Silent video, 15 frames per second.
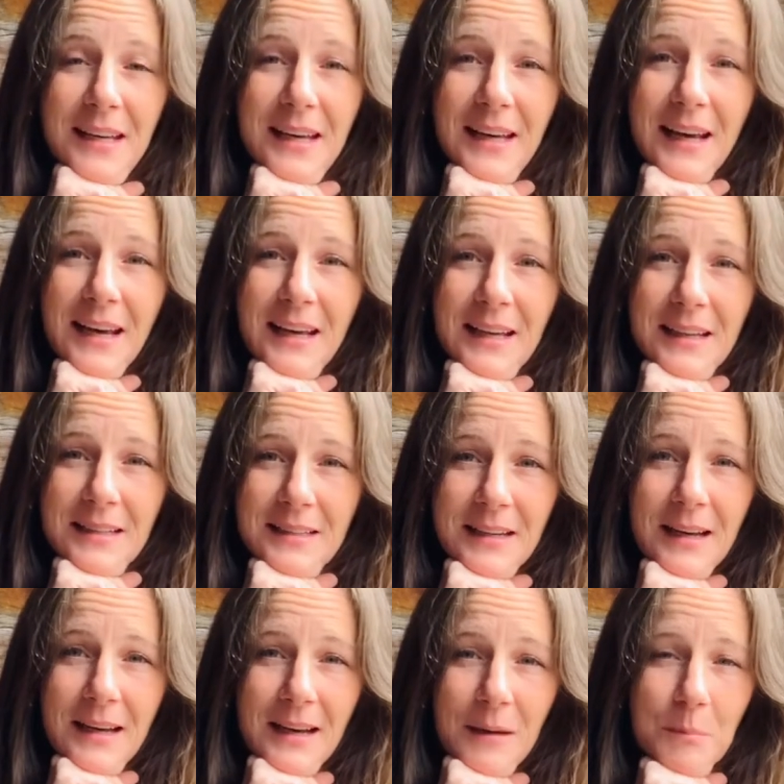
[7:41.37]
And
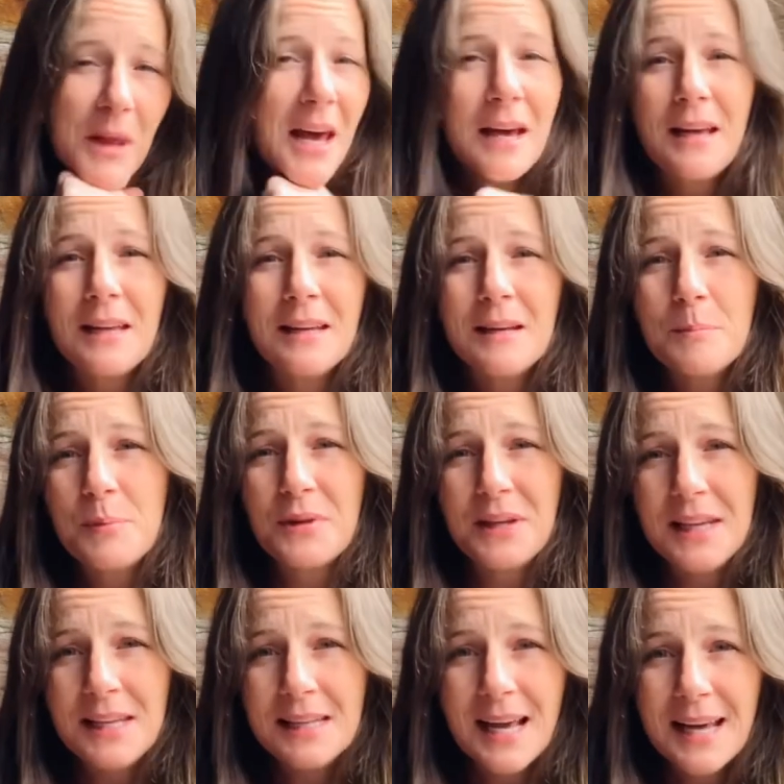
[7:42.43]
I'm not going to
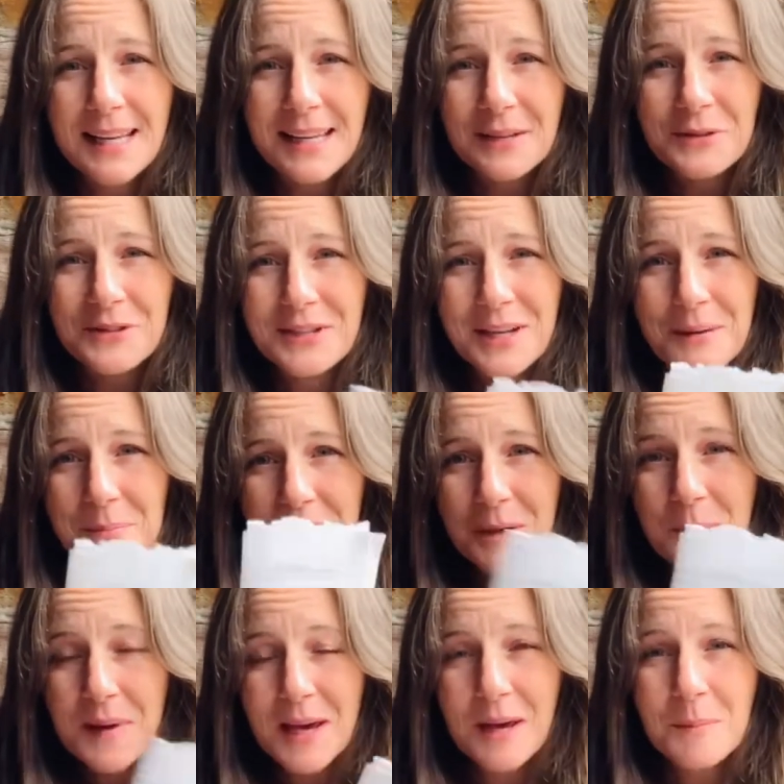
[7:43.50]
plead not guilty. I'm going
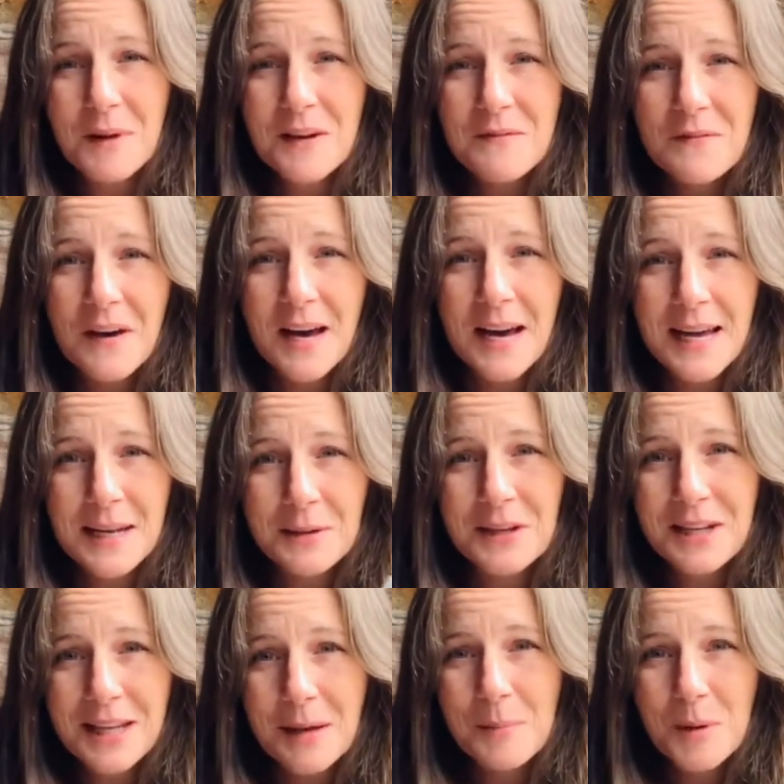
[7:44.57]
to pay my fine. I'm going
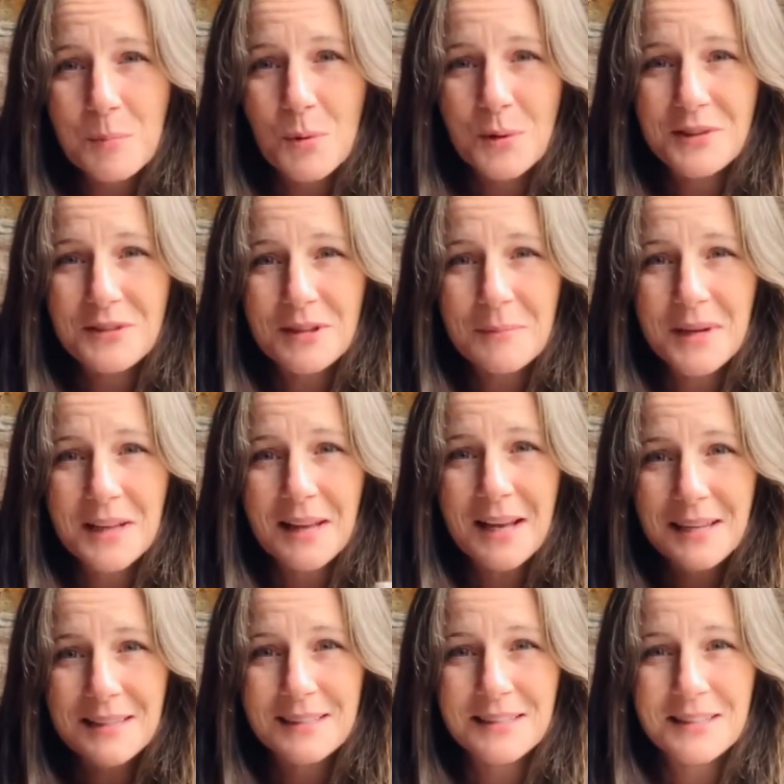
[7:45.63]
to get my points on my
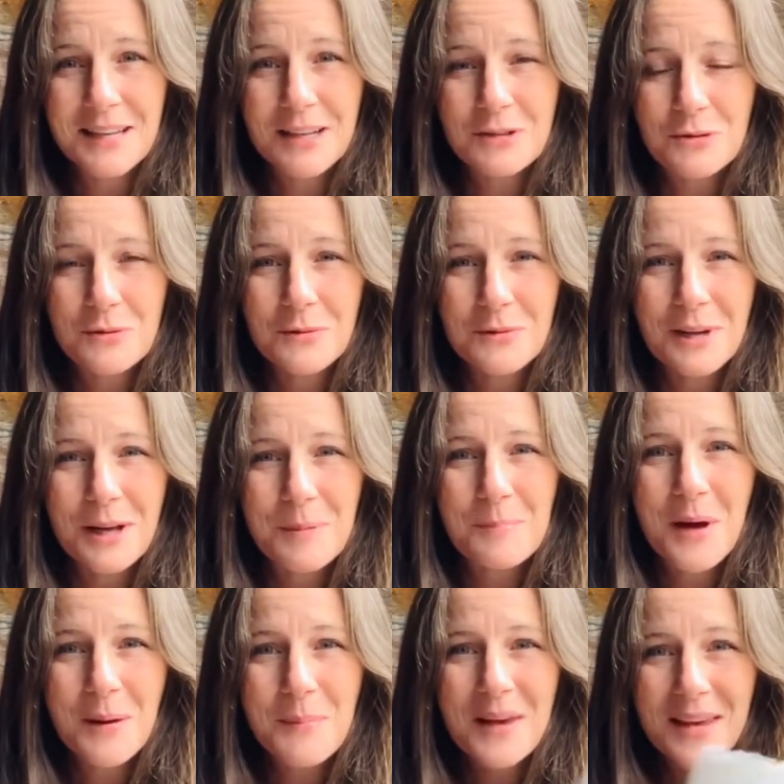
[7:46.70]
license. I screwed up.
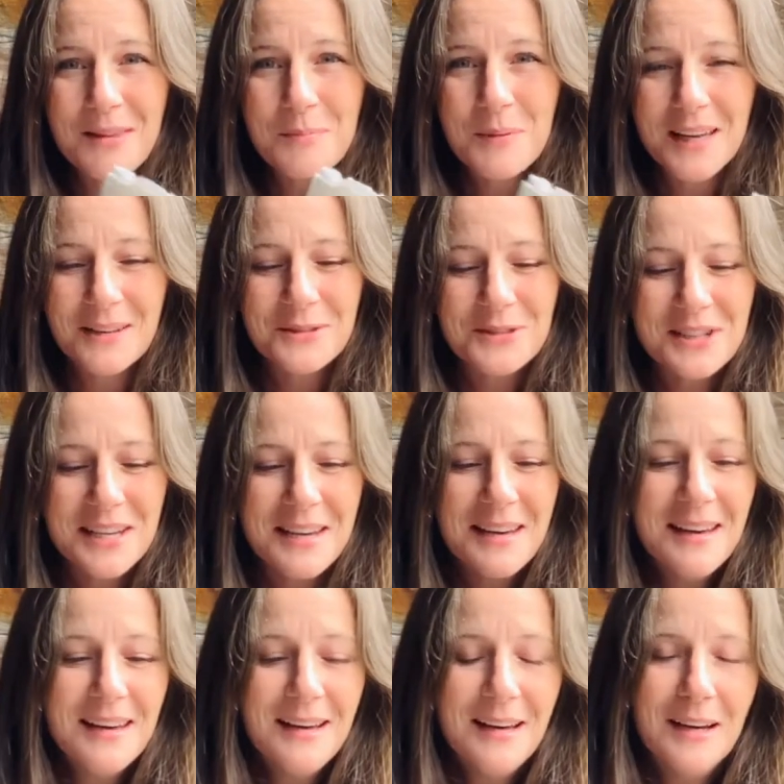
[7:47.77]
I'll pay the penalty.
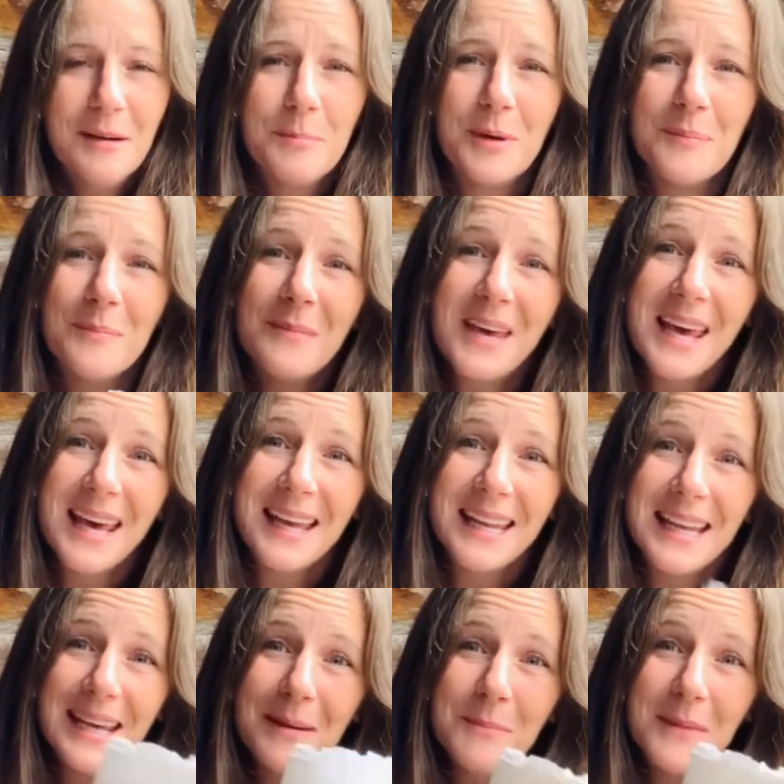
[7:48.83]
But man,
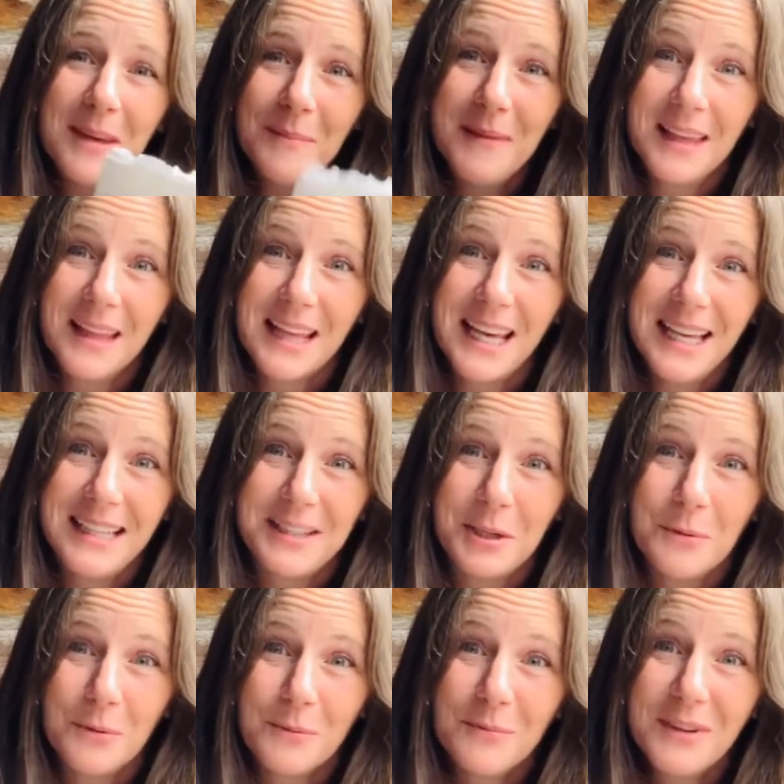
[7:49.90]
it made me late to
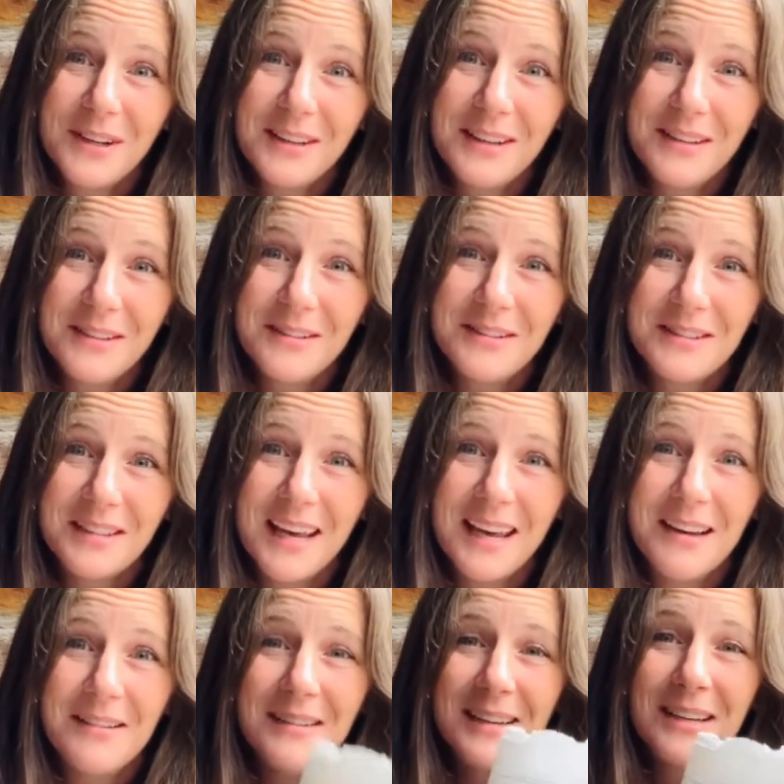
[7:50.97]
a really good
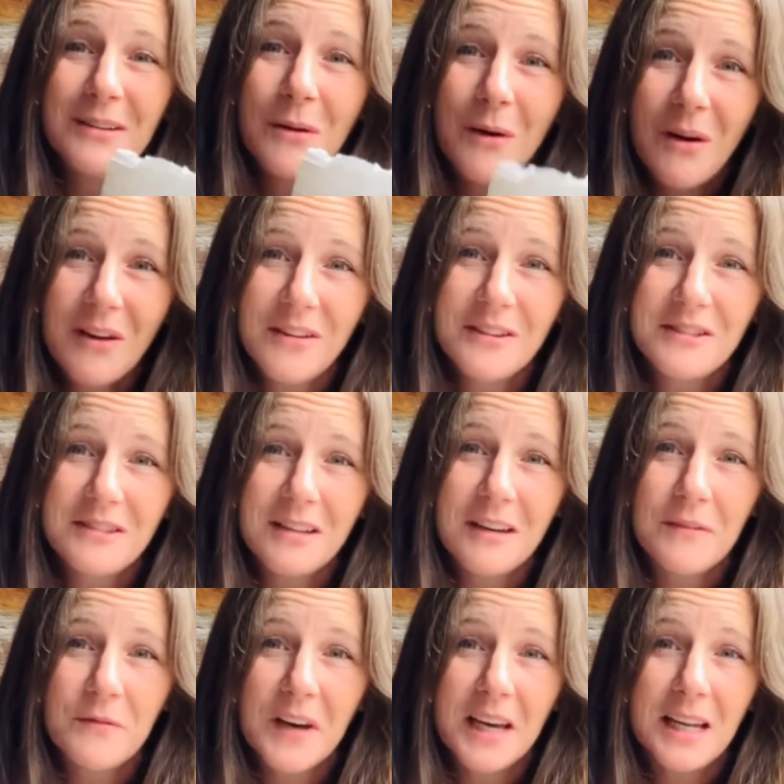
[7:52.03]
sale. And all the
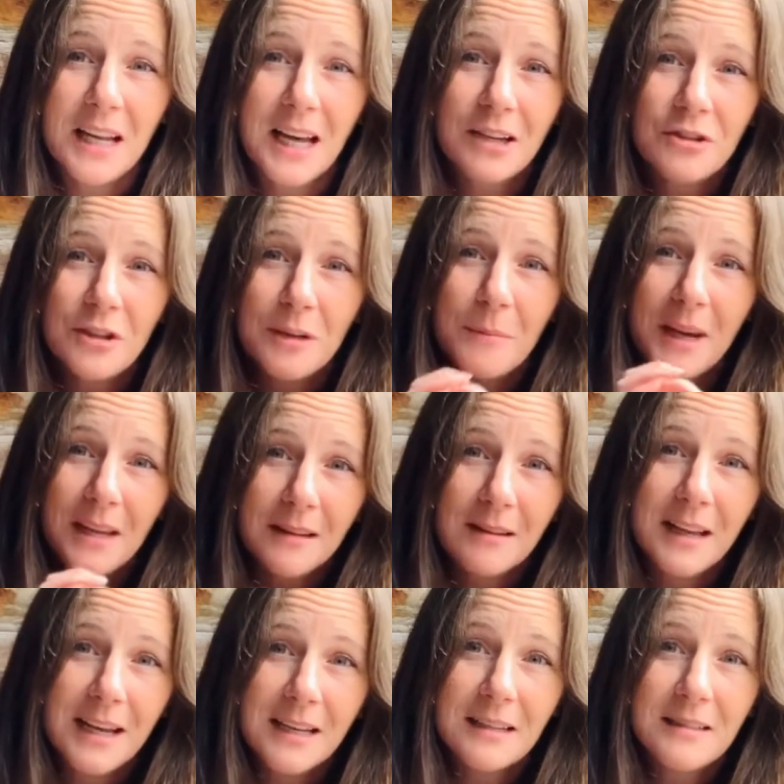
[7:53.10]
stuff, I had actually made a
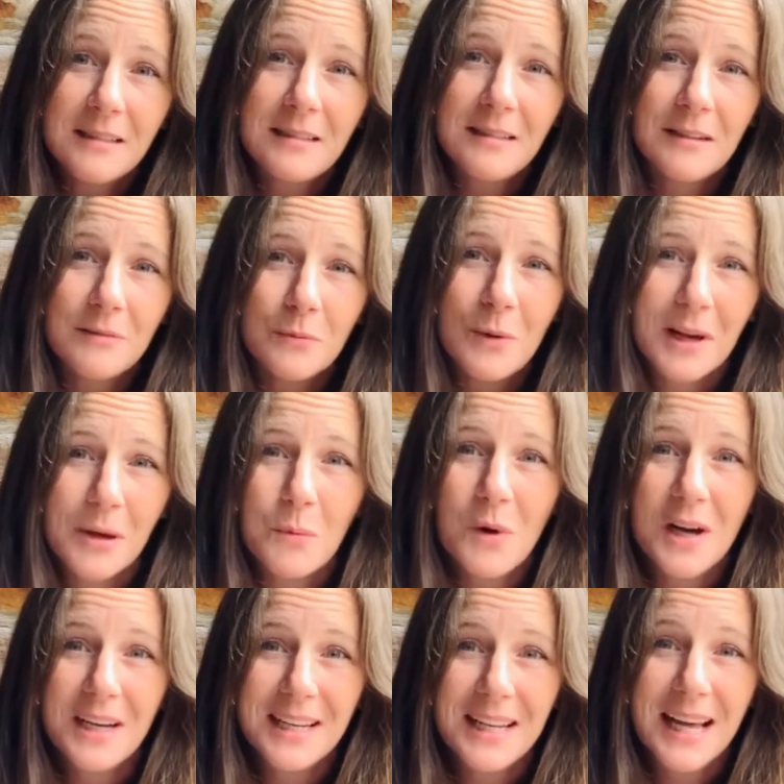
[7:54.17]
list of what I
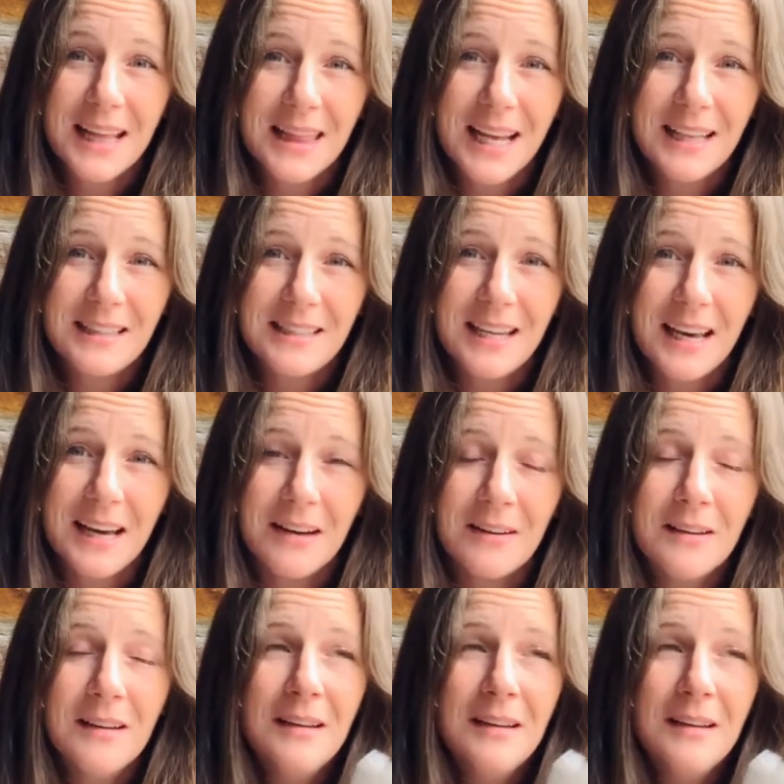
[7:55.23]
wanted at that sale.